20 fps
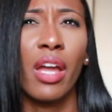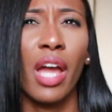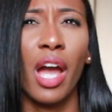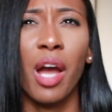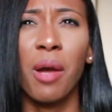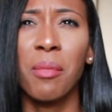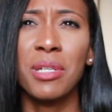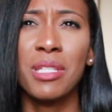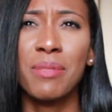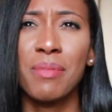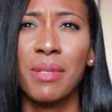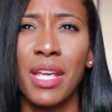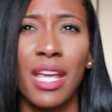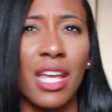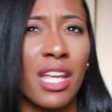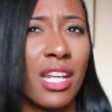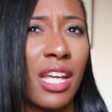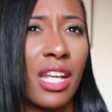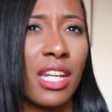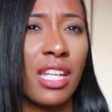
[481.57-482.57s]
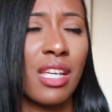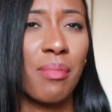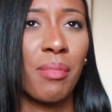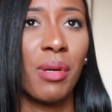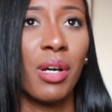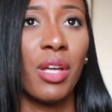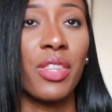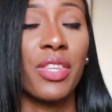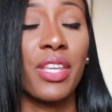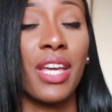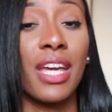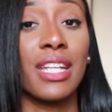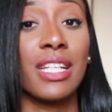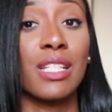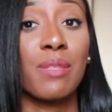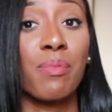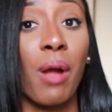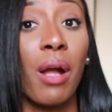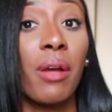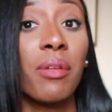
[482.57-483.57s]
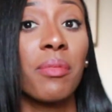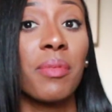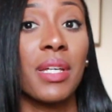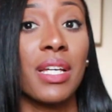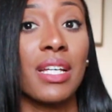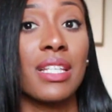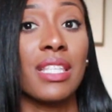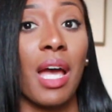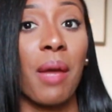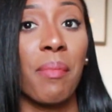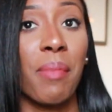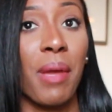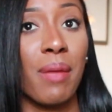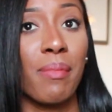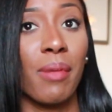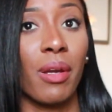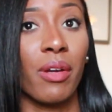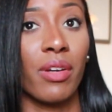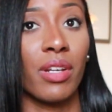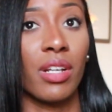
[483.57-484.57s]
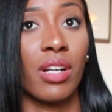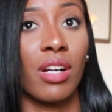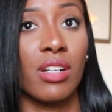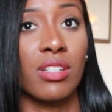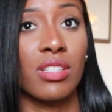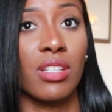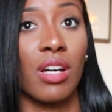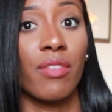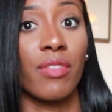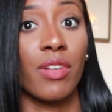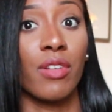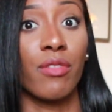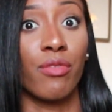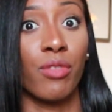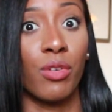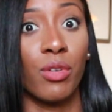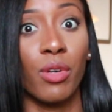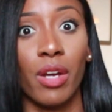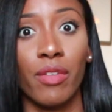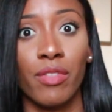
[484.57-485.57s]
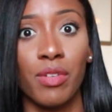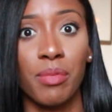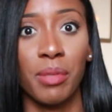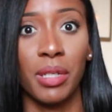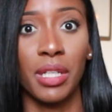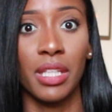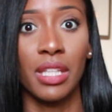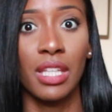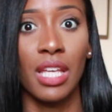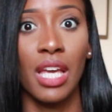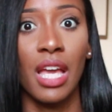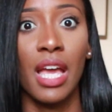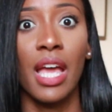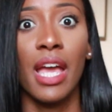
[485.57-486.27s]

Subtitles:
How am I spending $890 a month? And it's probably because I pay my credit cards off in full every month,